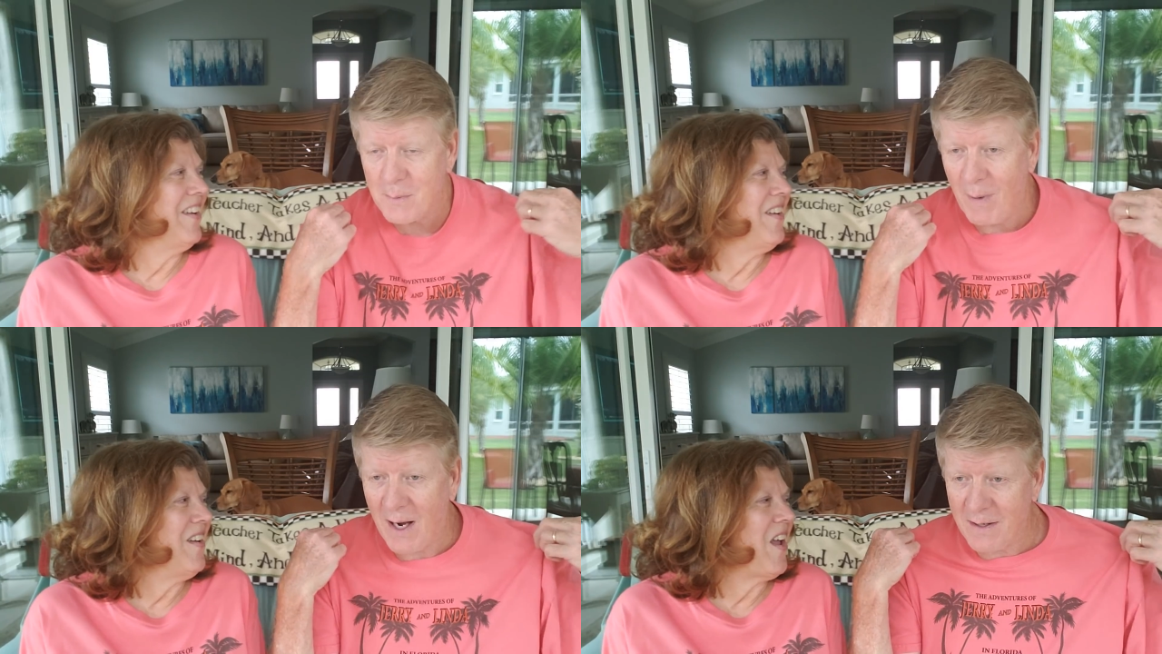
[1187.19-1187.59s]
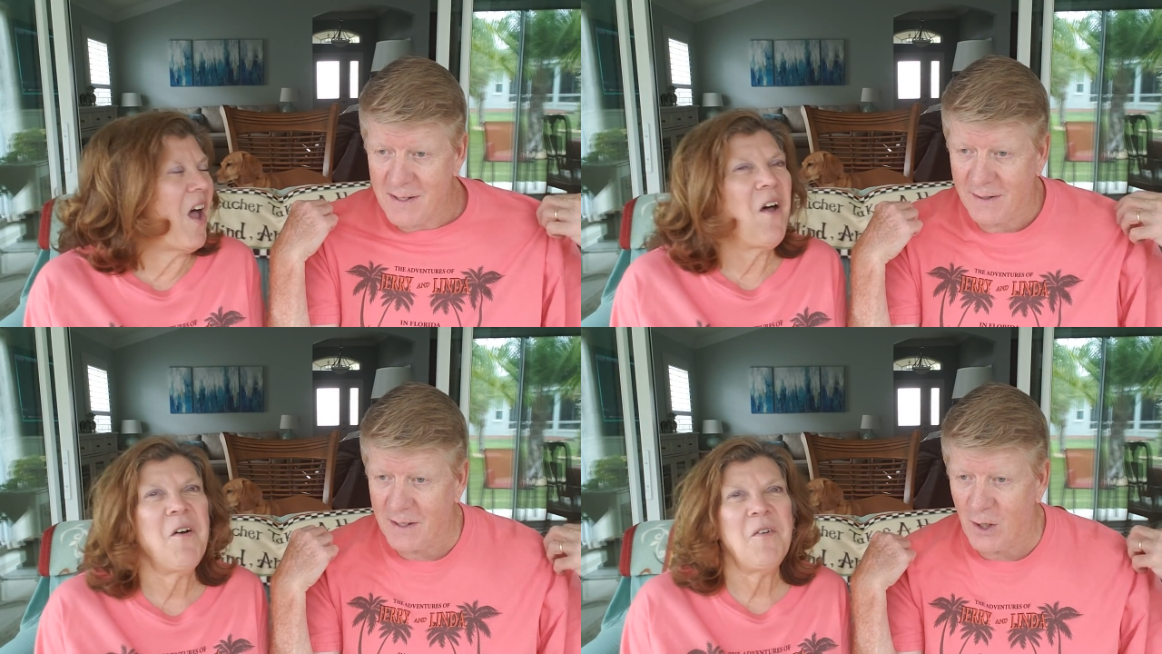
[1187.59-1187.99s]

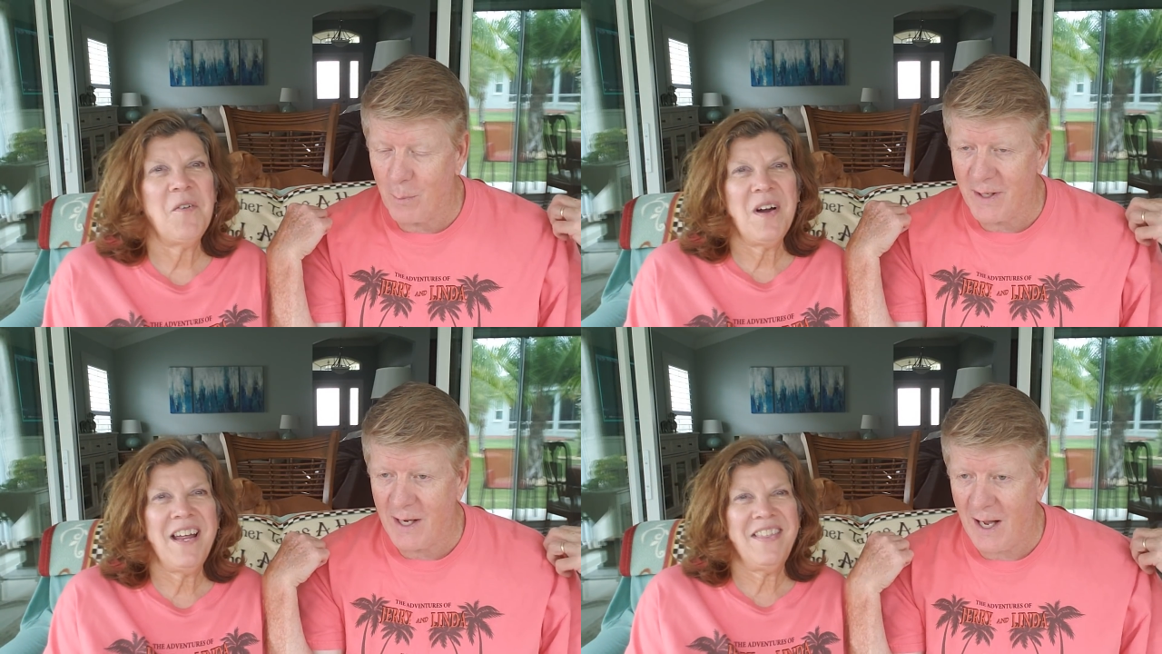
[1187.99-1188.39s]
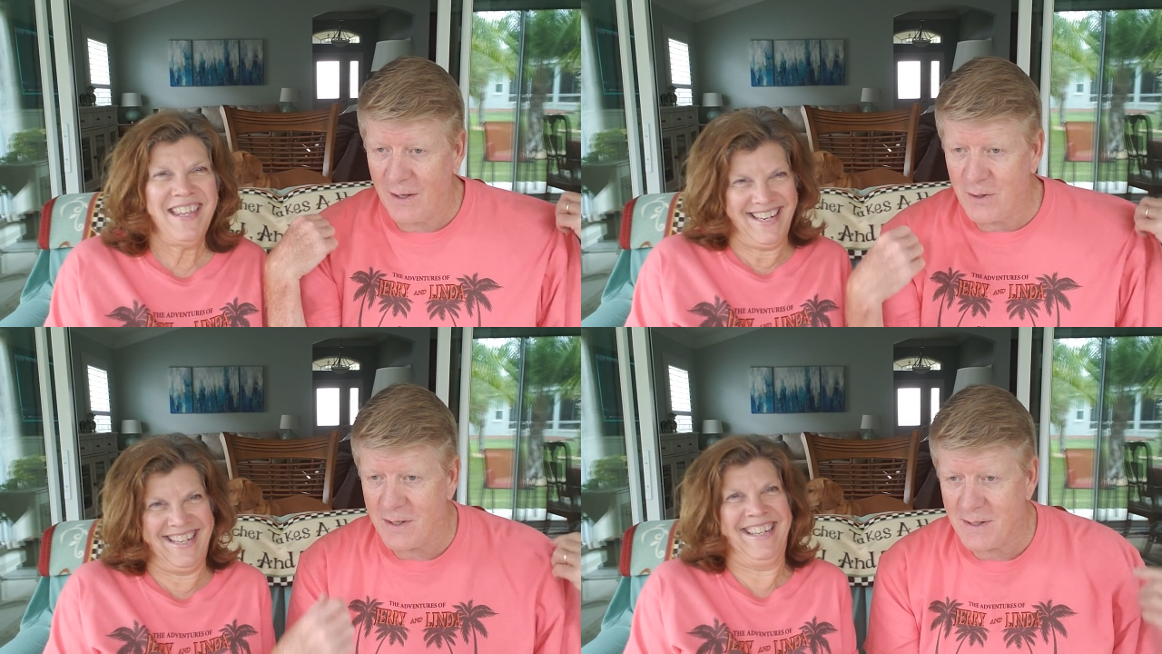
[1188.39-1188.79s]
Speaker 1: smocks at the
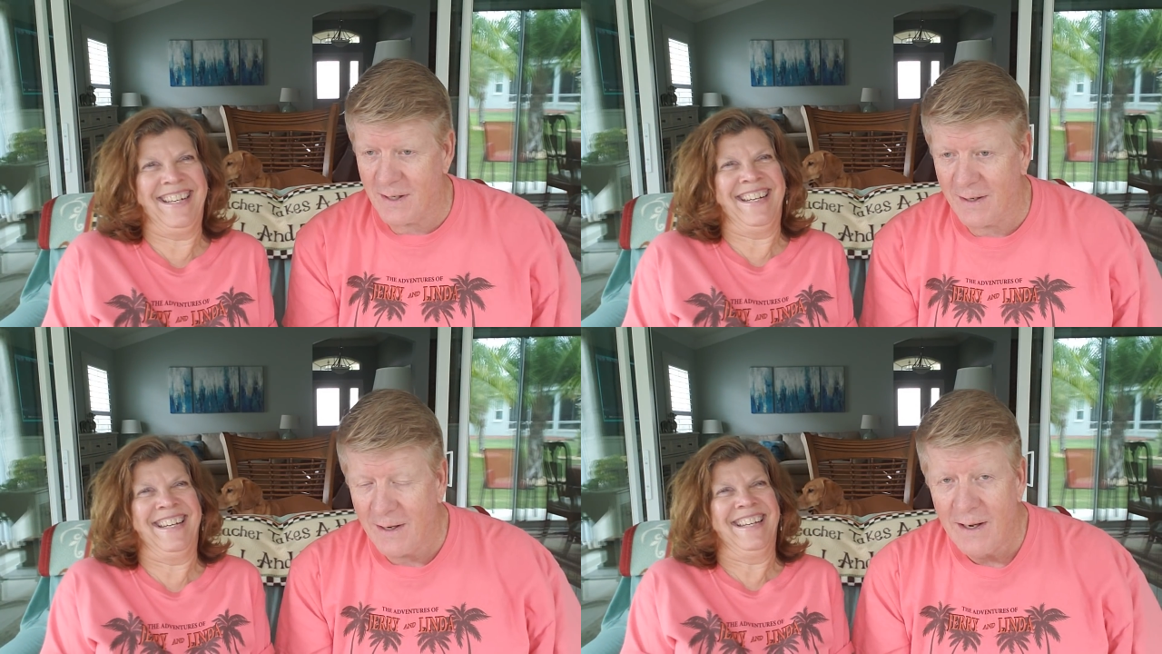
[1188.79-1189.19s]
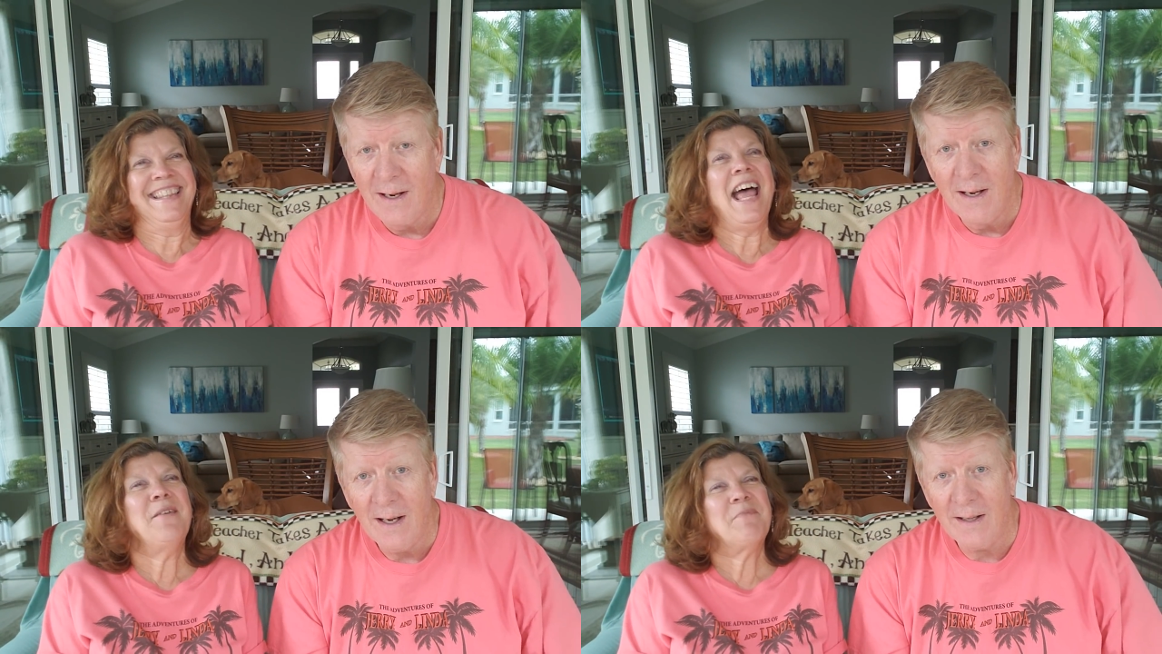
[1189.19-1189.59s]
dermatologist, and
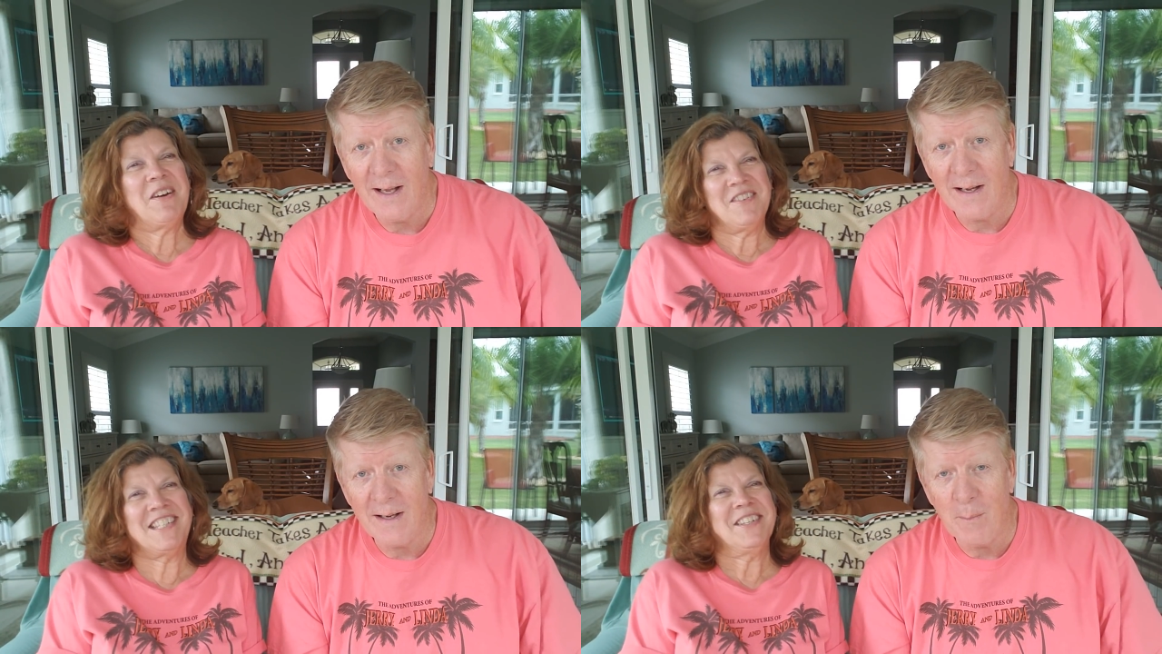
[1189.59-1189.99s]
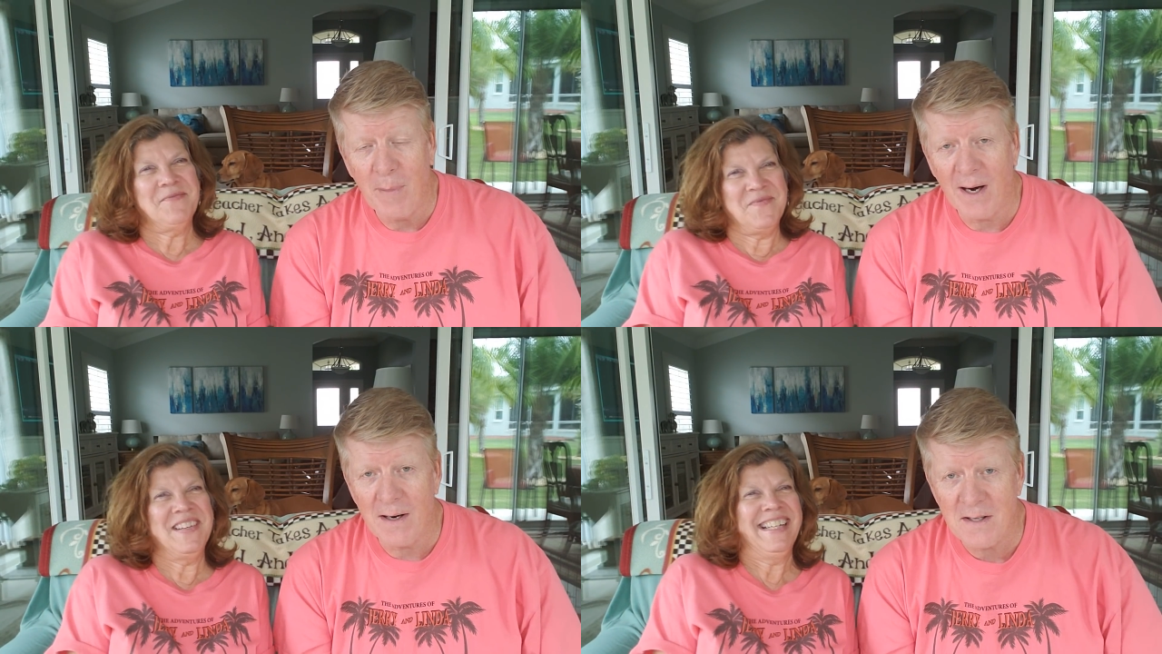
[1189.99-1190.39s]
that
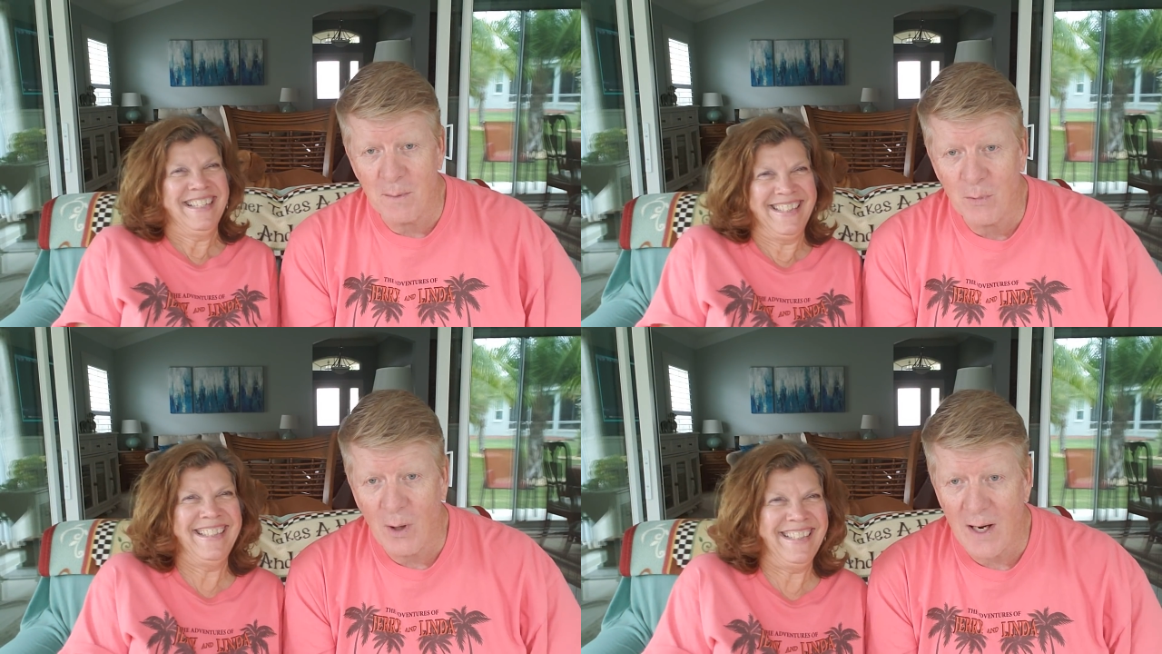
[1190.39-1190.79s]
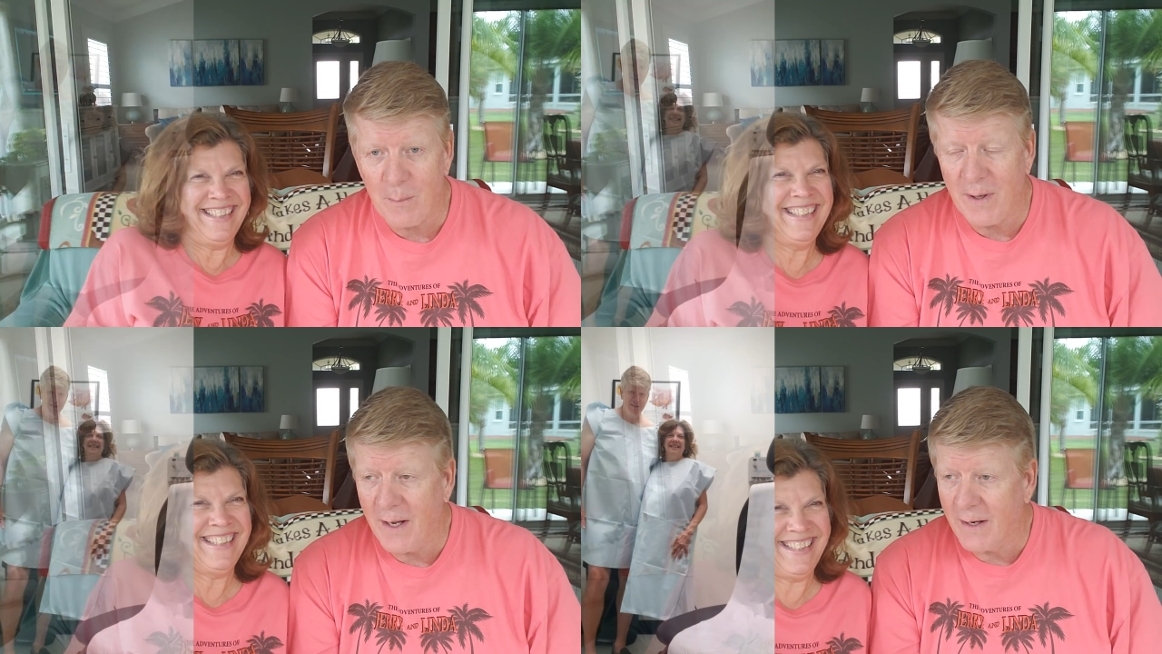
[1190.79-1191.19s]
embarrassed them
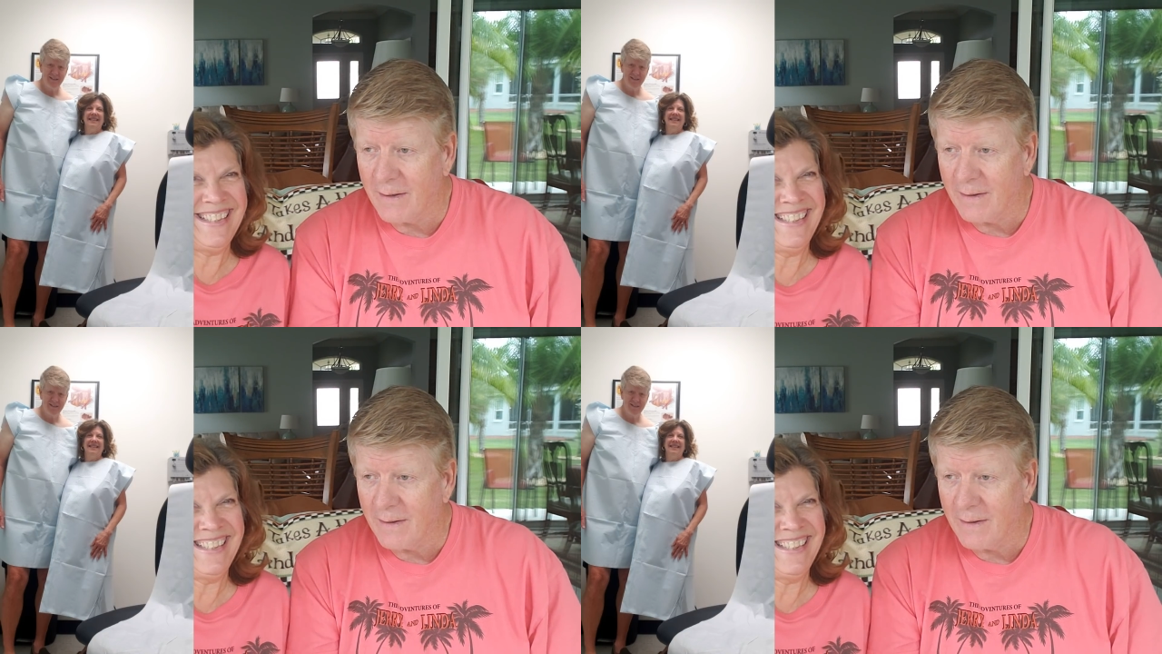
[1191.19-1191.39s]
quite a bit,